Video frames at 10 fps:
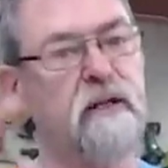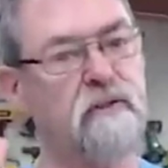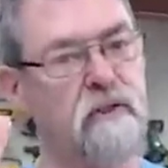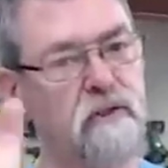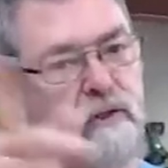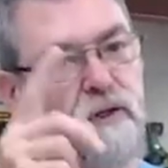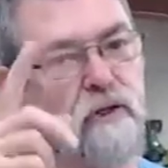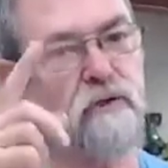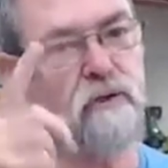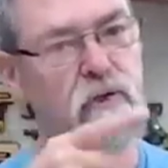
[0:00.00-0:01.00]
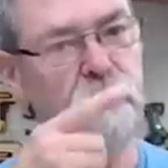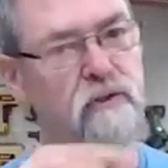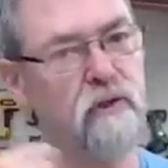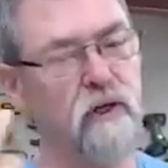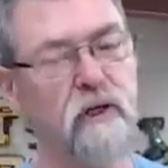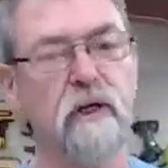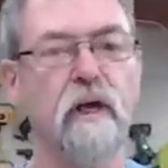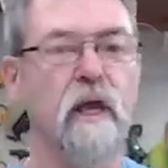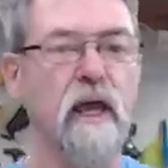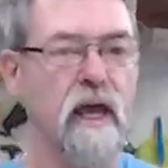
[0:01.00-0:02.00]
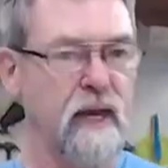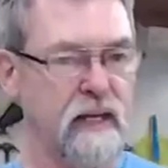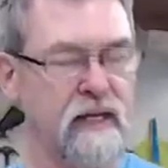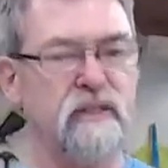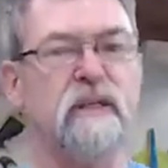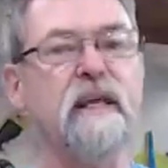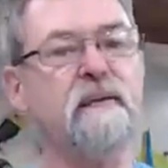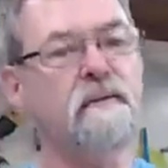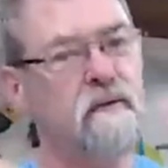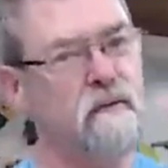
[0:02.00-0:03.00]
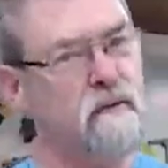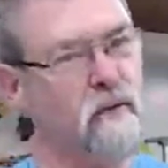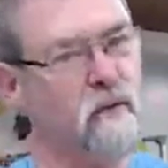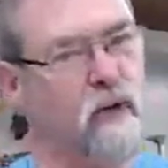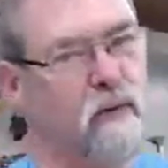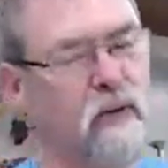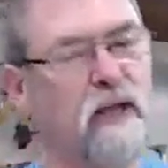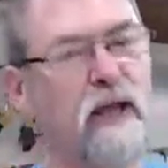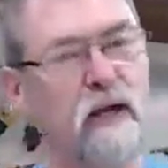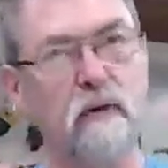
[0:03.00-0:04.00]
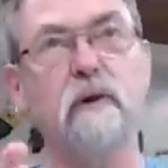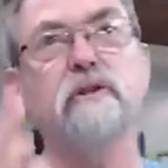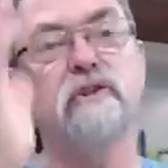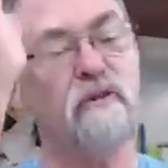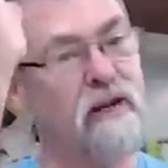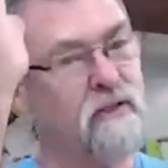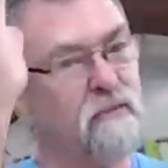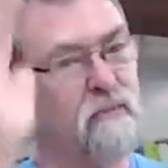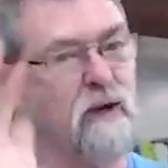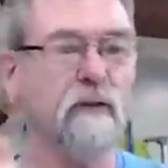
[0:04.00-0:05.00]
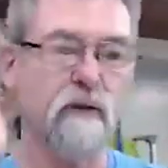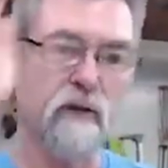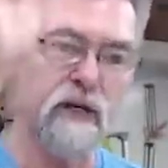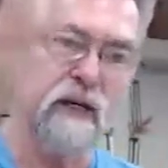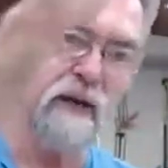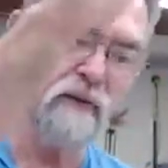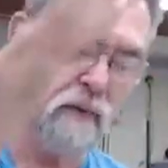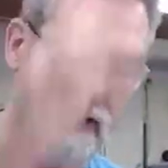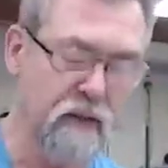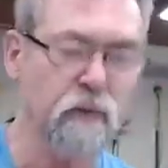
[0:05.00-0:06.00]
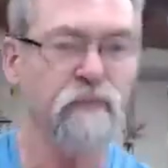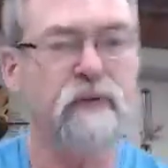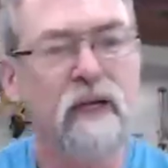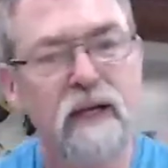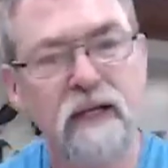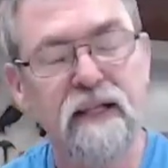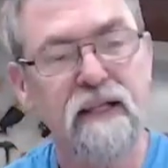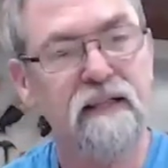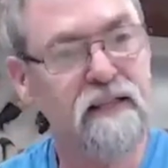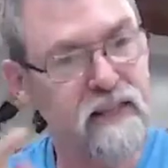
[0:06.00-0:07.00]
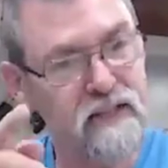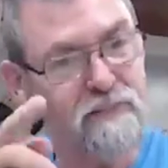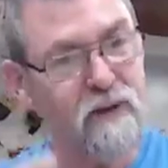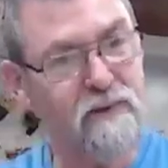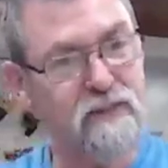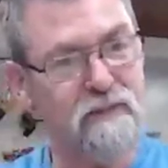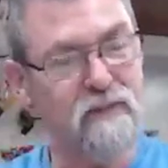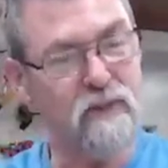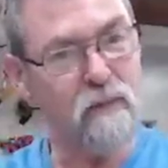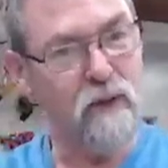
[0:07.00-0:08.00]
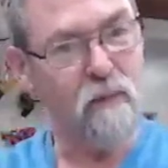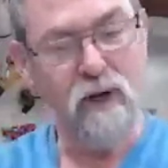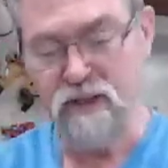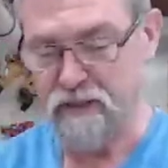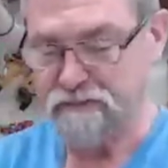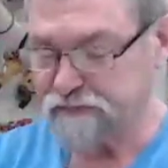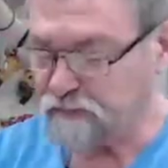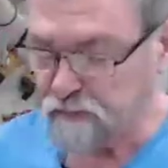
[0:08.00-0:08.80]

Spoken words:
the sun, so you turn it, turn it, turn it, and it gets even greenery and grows straight rather than leaning over to an angle, this might be something you want to watch.